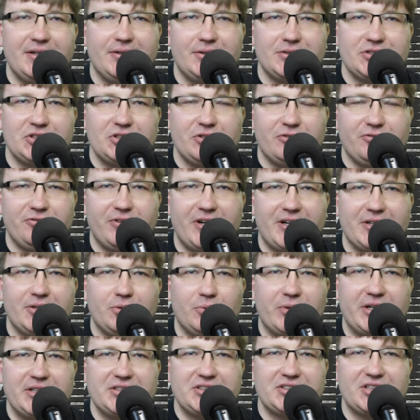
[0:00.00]
also
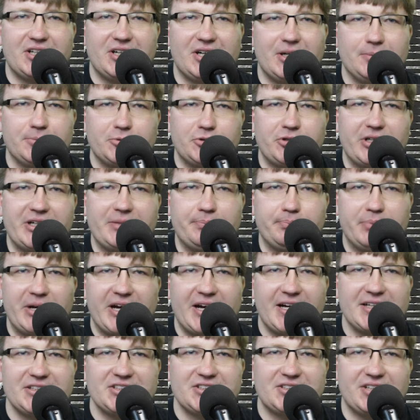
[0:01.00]
find ways to upgrade
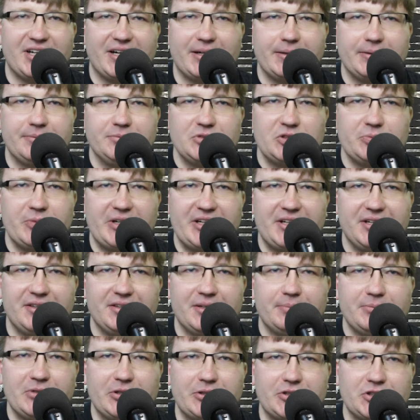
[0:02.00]
past items,
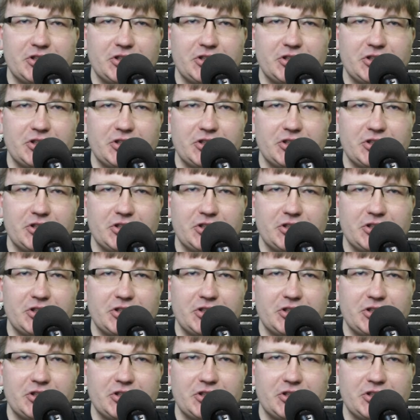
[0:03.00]
making them look